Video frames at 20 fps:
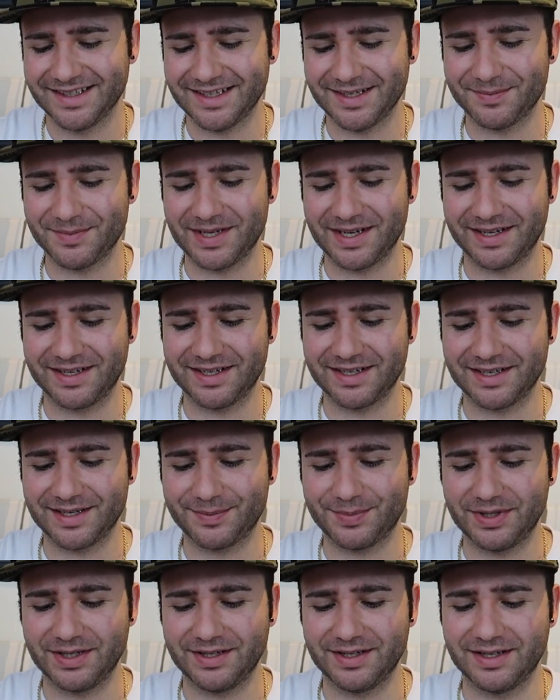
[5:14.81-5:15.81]
I'm not gonna
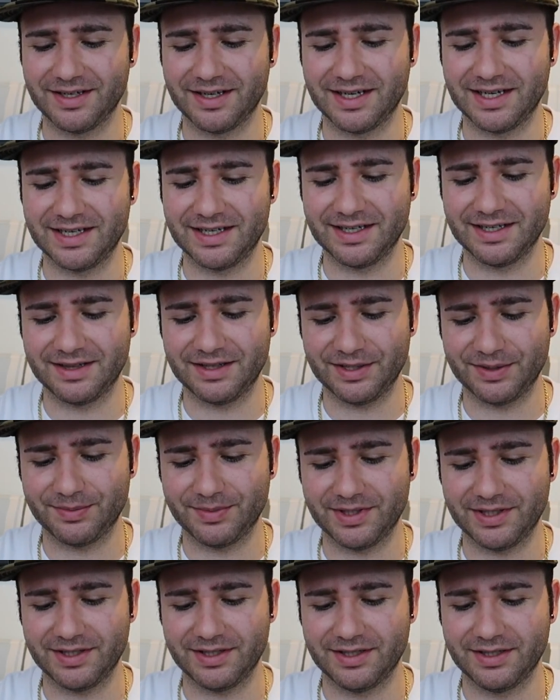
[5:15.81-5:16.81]
like put it on or anything,
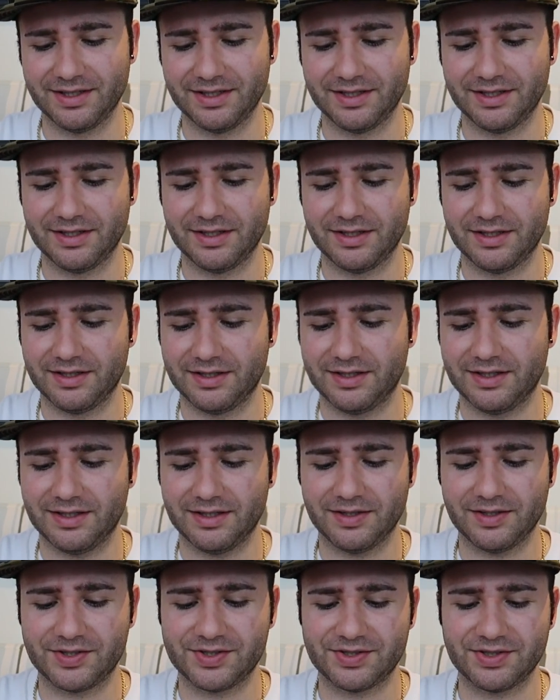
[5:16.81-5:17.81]
but it
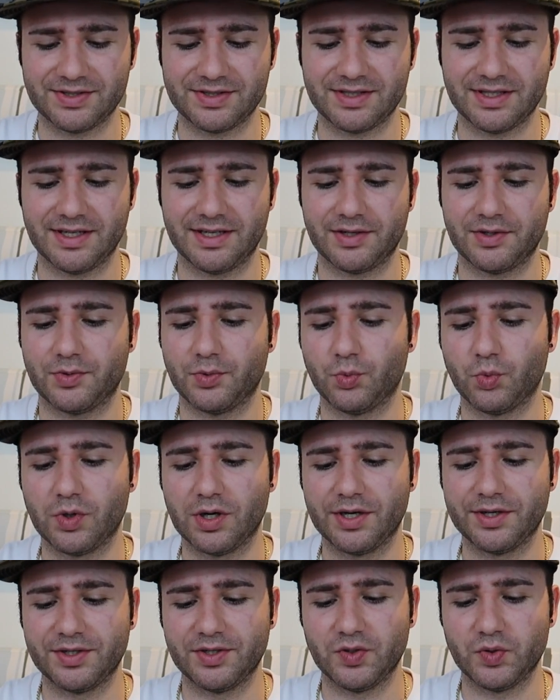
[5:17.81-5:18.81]
looks just like
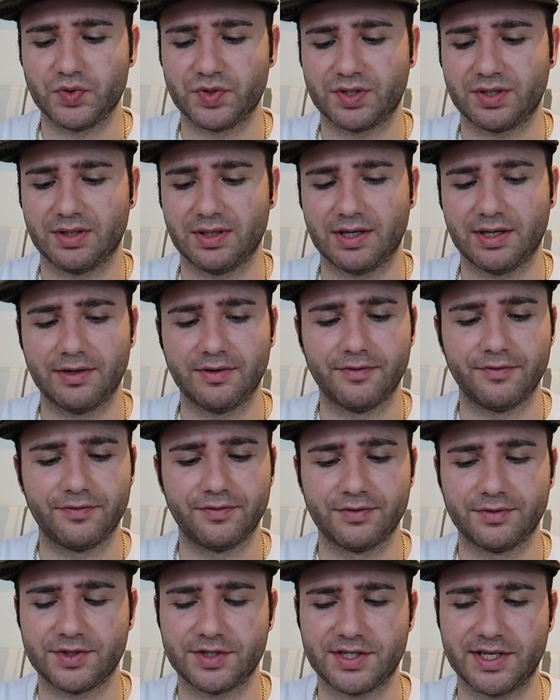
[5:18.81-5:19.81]
one used
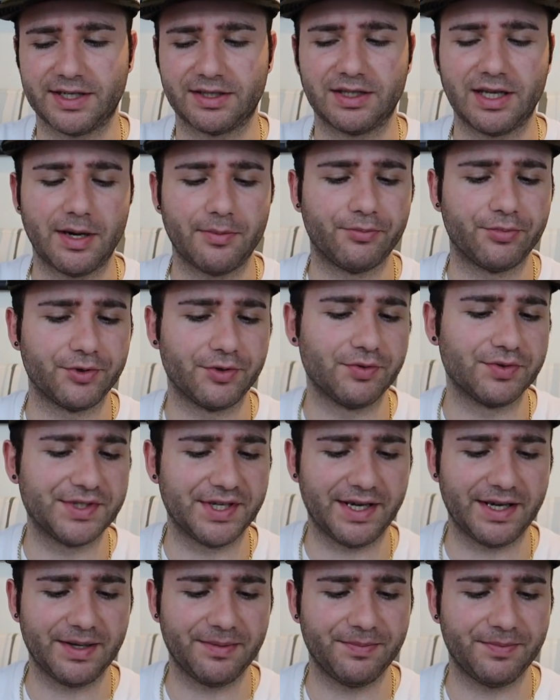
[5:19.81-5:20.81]
glove, just like that blue
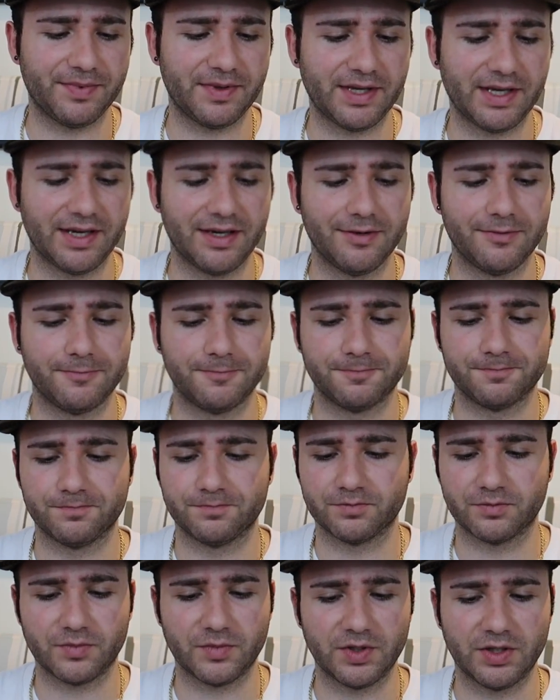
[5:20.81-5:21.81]
type that,
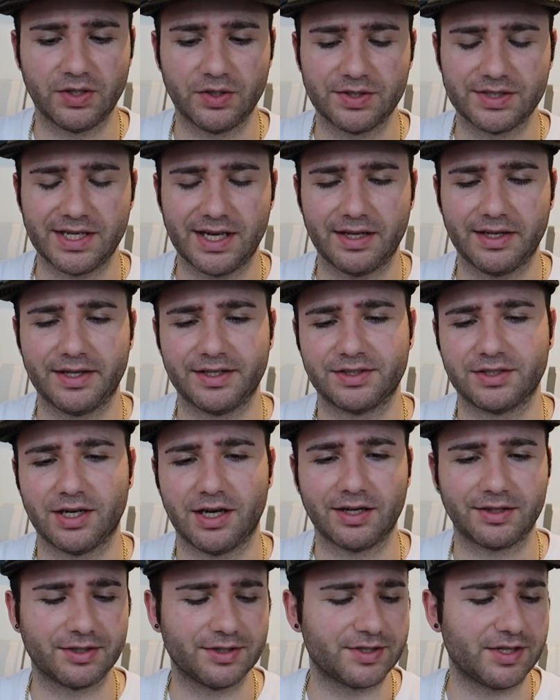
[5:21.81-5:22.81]
you know, is at like
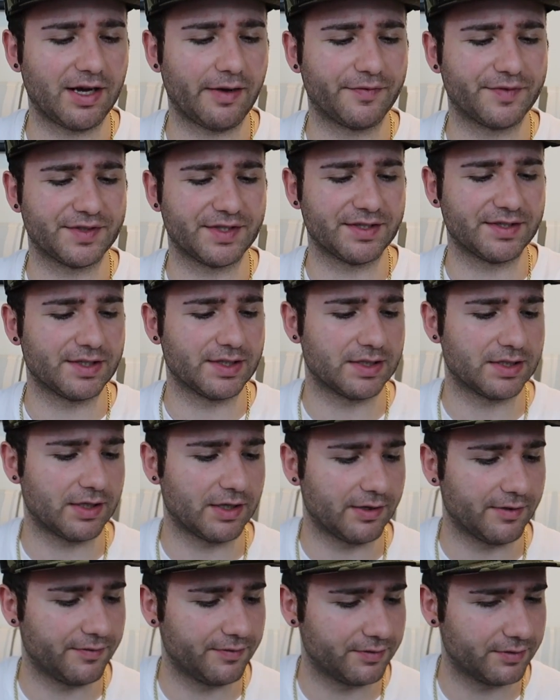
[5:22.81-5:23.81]
doctor's offices and
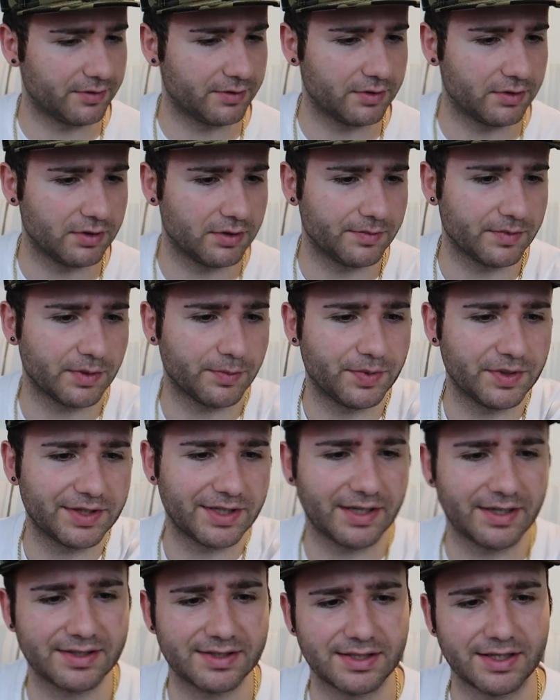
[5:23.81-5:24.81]
stuff. Let me put
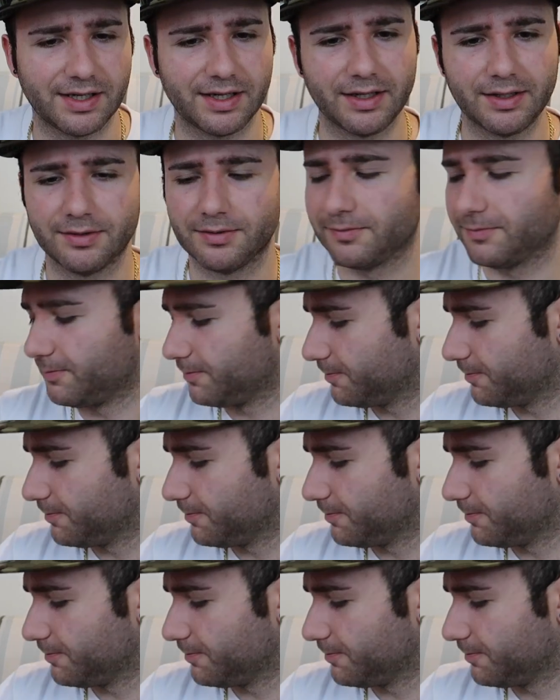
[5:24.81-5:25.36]
that aside.